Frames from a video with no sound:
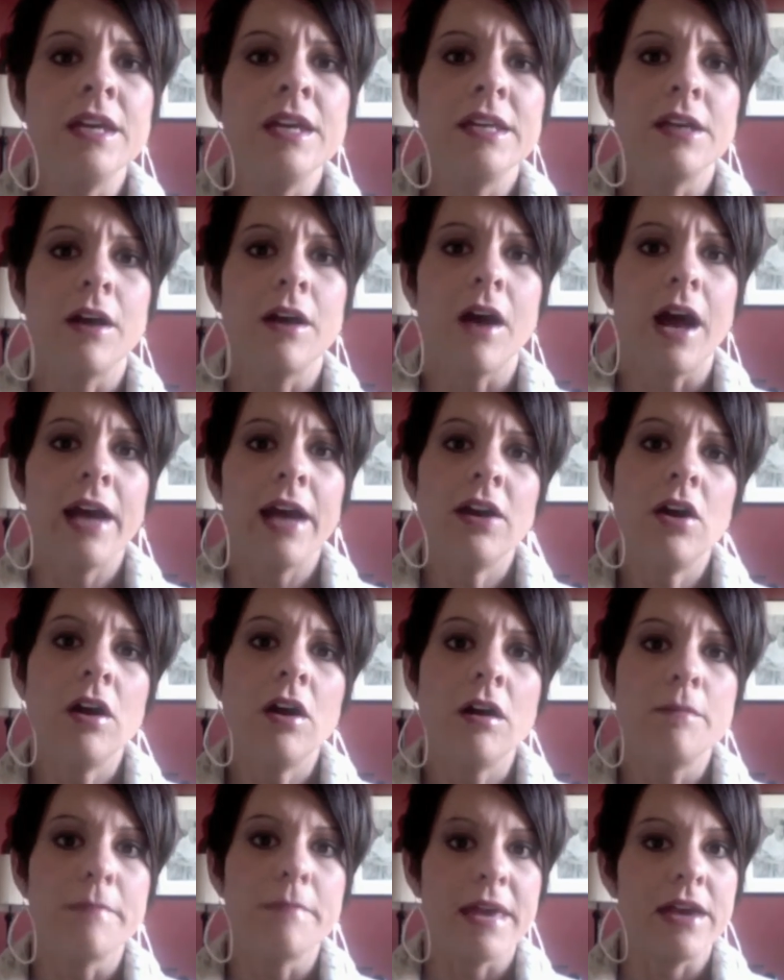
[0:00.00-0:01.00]
Now I
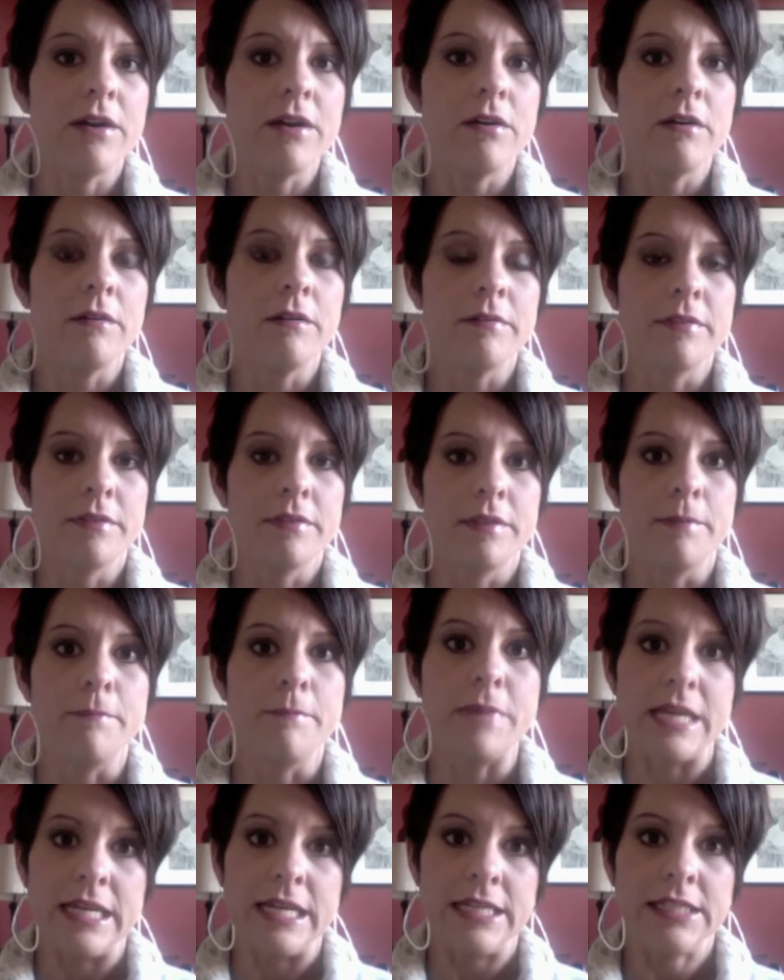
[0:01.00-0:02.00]
call mail the
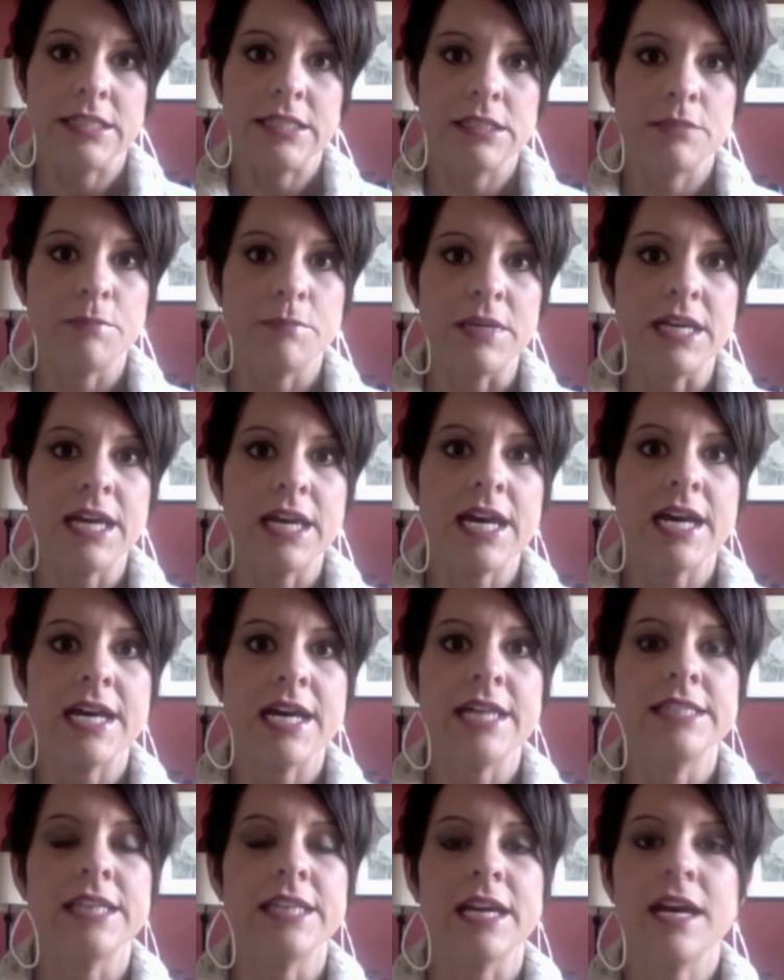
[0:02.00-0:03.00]
beast
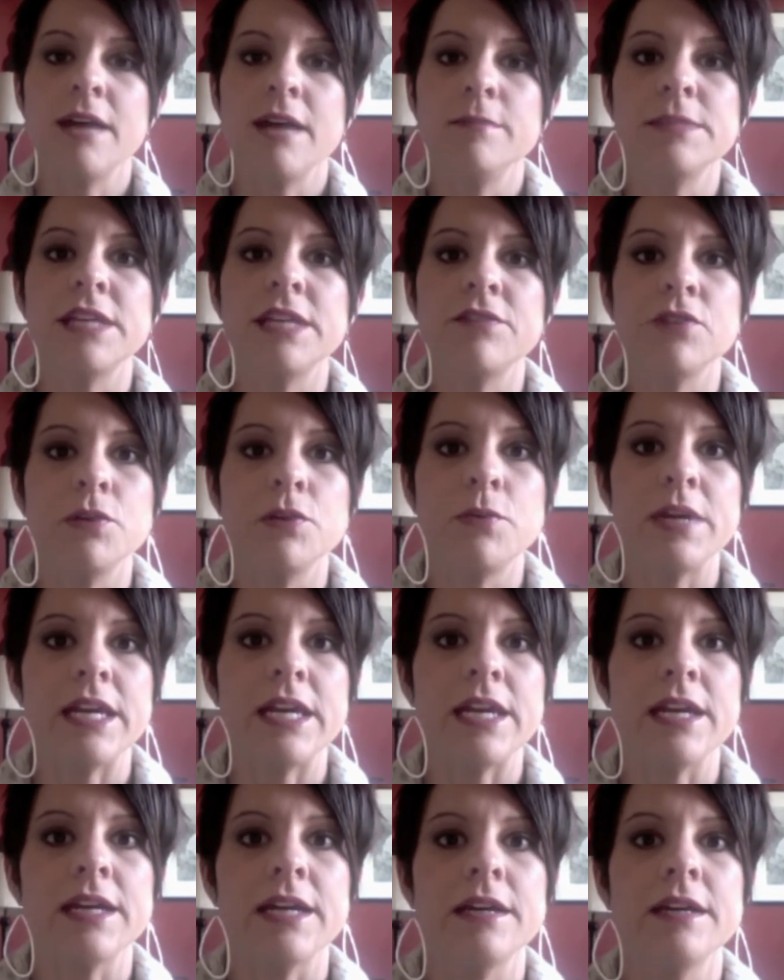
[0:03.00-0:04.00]
because it comes every
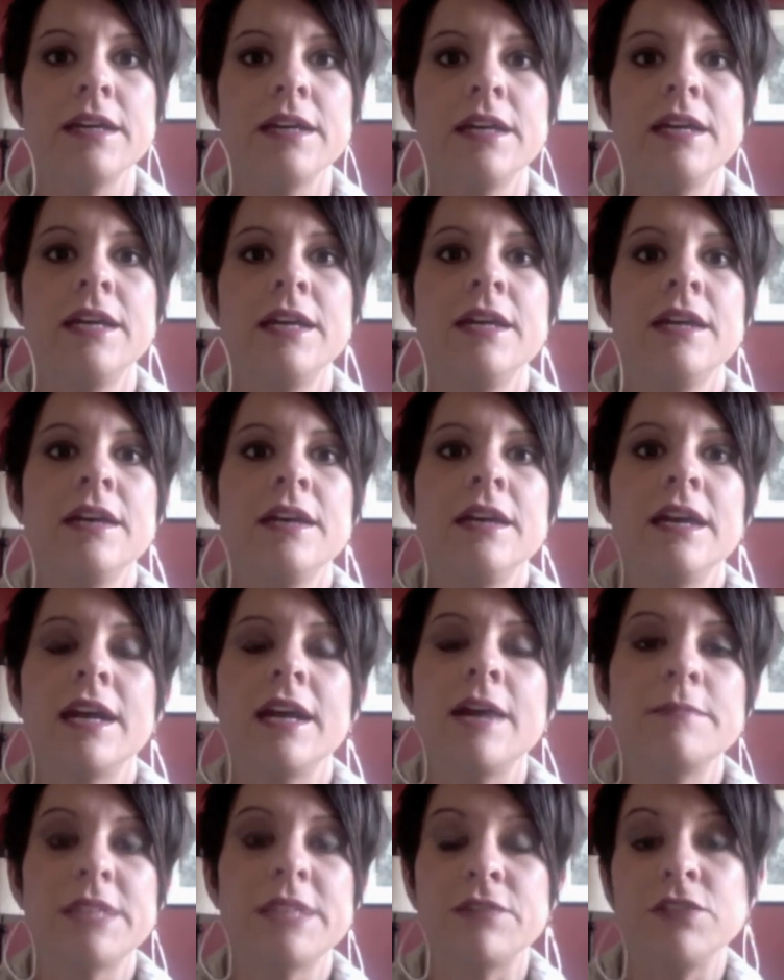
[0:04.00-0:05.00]
week, it
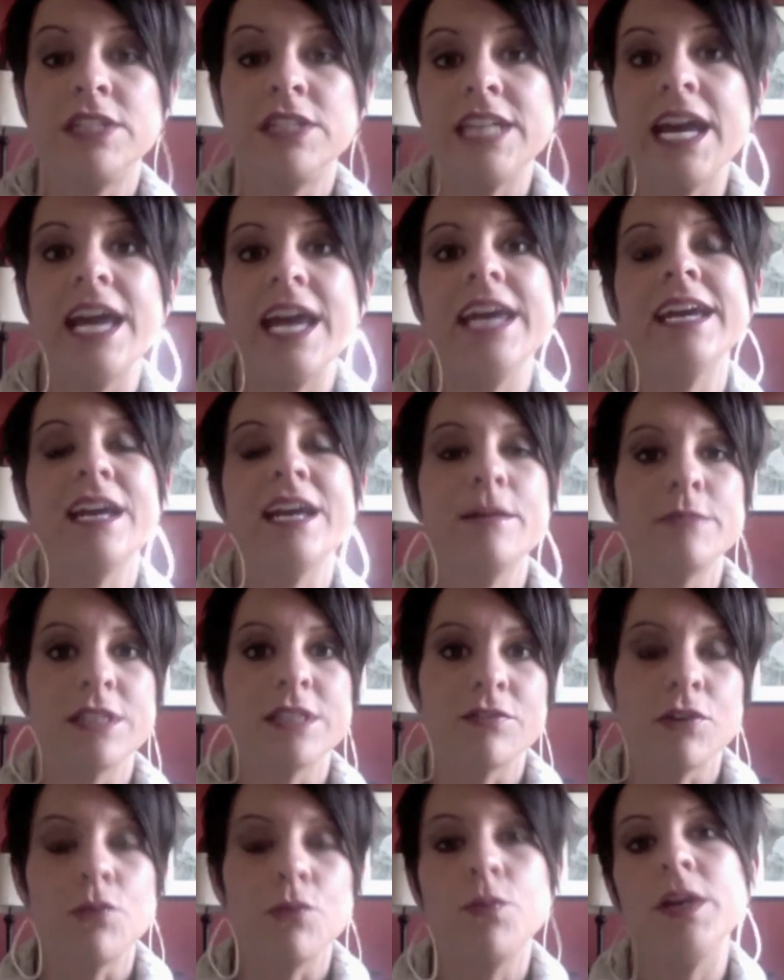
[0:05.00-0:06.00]
comes every day, it comes
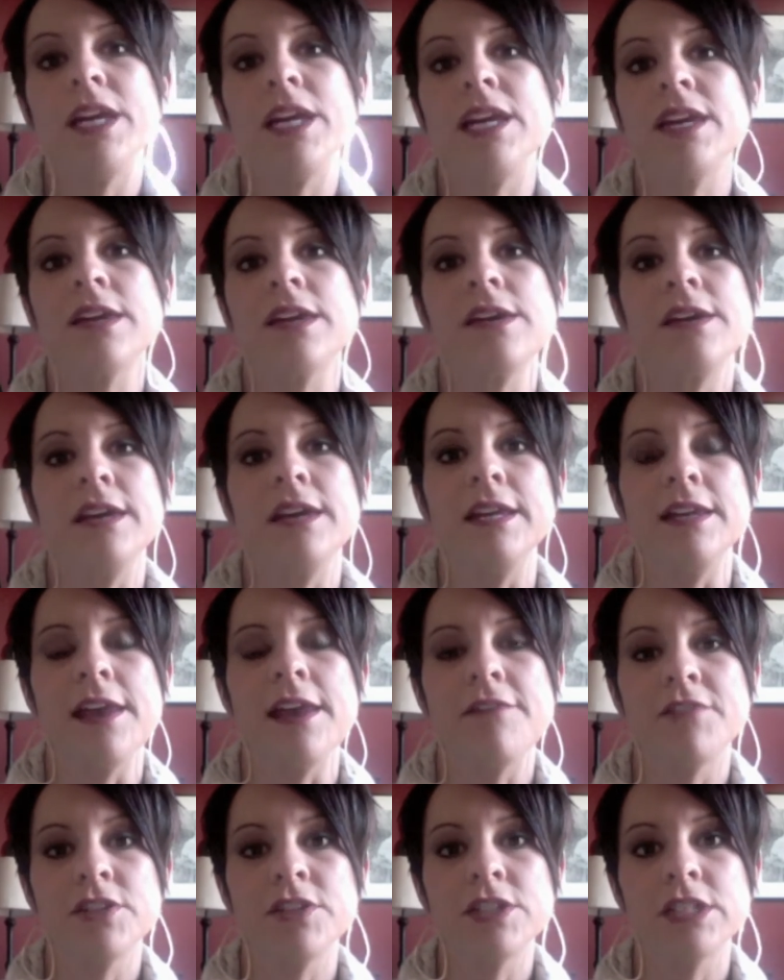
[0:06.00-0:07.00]
every week, it
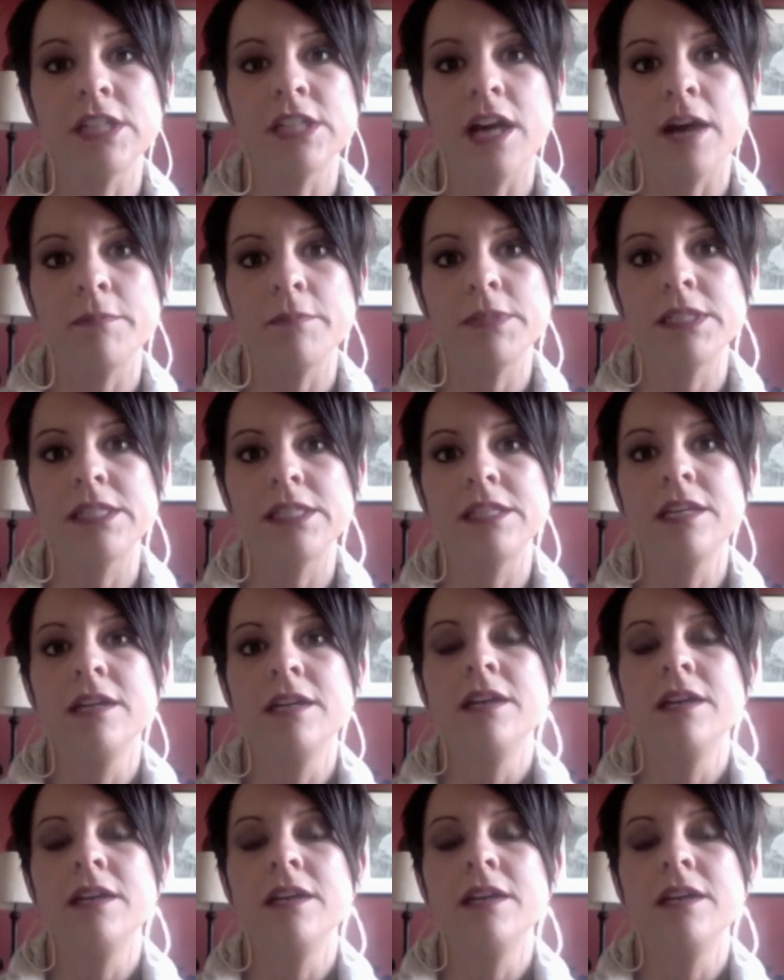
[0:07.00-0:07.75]
never stops